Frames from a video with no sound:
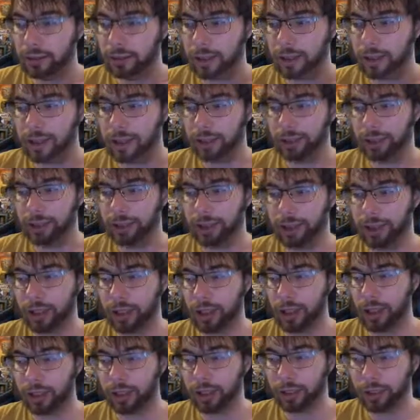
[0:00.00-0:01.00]

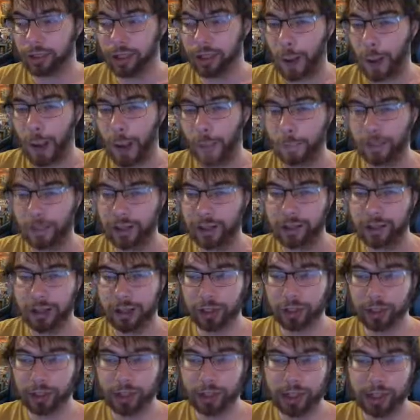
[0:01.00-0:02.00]

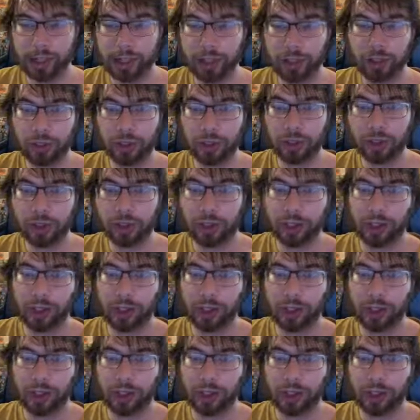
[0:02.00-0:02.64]
Additionally to